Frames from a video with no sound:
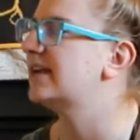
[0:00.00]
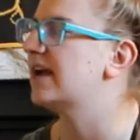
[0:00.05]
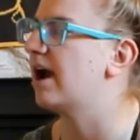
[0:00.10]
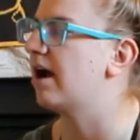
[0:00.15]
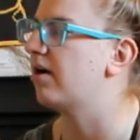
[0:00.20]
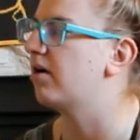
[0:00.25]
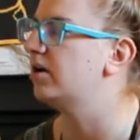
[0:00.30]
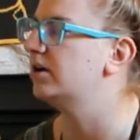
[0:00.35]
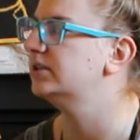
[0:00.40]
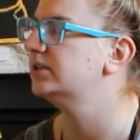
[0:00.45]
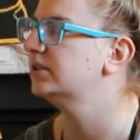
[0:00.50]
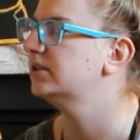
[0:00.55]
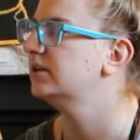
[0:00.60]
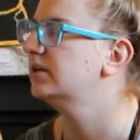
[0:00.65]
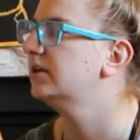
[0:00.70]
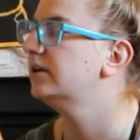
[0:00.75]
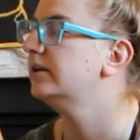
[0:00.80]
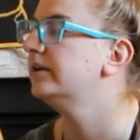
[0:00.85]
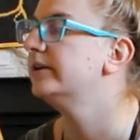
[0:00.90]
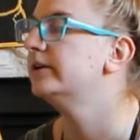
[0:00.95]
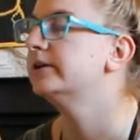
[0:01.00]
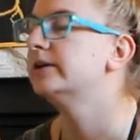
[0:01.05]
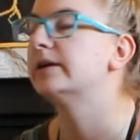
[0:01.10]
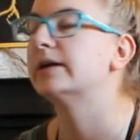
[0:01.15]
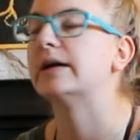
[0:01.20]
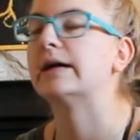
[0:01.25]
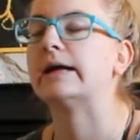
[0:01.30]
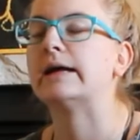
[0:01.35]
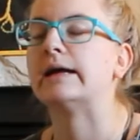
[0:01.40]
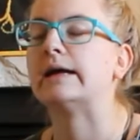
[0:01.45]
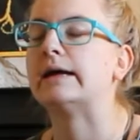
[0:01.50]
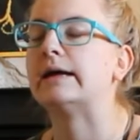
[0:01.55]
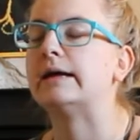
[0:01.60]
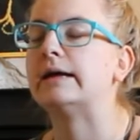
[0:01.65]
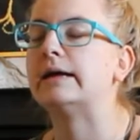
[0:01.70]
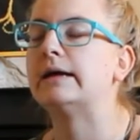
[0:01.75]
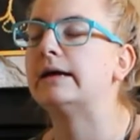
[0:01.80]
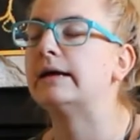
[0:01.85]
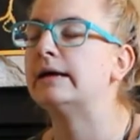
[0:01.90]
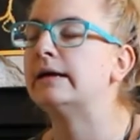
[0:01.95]
Harold."
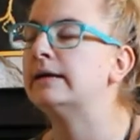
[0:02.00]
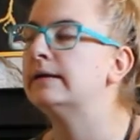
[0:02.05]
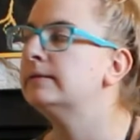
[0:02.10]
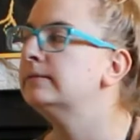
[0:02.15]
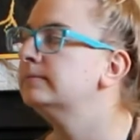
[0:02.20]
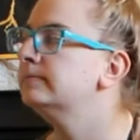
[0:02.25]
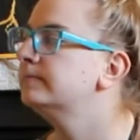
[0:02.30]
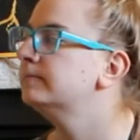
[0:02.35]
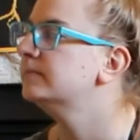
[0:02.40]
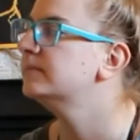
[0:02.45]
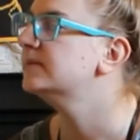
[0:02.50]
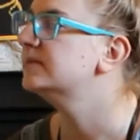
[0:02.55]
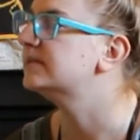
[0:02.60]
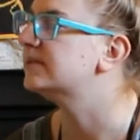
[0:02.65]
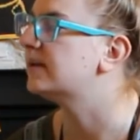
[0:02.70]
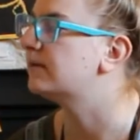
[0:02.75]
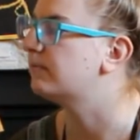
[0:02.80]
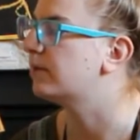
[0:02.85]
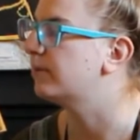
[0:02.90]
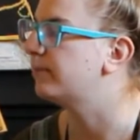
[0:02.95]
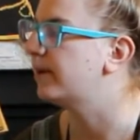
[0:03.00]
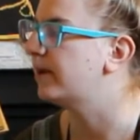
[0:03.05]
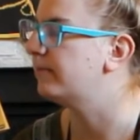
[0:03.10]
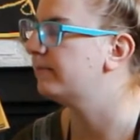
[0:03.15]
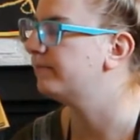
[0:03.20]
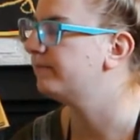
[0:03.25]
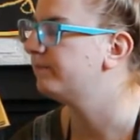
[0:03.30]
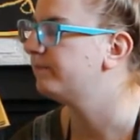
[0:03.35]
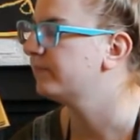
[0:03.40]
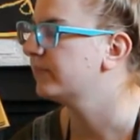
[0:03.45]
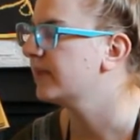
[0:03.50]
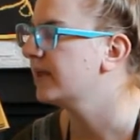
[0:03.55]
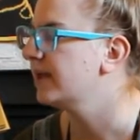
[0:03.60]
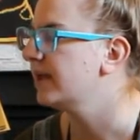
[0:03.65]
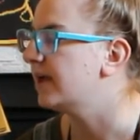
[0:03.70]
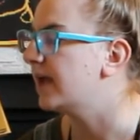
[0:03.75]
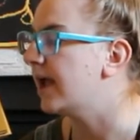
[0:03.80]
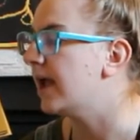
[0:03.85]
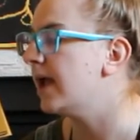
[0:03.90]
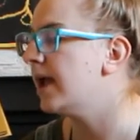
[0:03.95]
"Uh-huh," said Merpin.
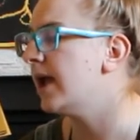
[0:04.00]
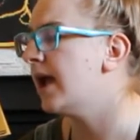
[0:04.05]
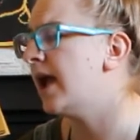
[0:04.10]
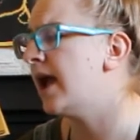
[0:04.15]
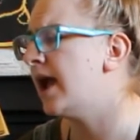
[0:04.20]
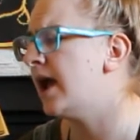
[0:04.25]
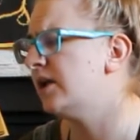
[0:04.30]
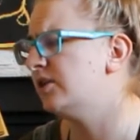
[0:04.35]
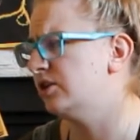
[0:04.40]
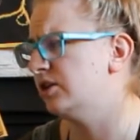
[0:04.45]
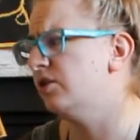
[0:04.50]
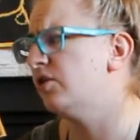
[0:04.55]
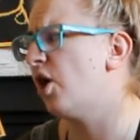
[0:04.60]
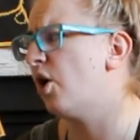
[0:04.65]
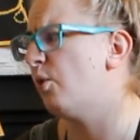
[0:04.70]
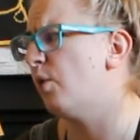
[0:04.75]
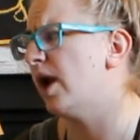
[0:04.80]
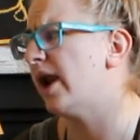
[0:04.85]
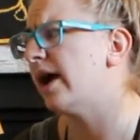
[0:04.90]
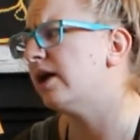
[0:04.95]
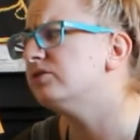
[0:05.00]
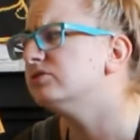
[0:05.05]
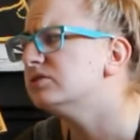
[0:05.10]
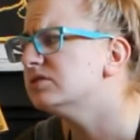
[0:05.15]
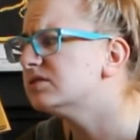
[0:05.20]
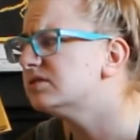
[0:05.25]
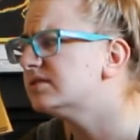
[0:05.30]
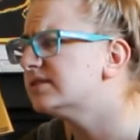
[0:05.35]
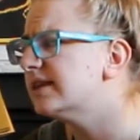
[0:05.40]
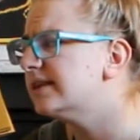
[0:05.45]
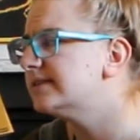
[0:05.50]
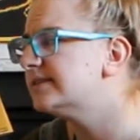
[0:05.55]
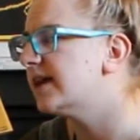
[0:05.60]
"And you know what else?" said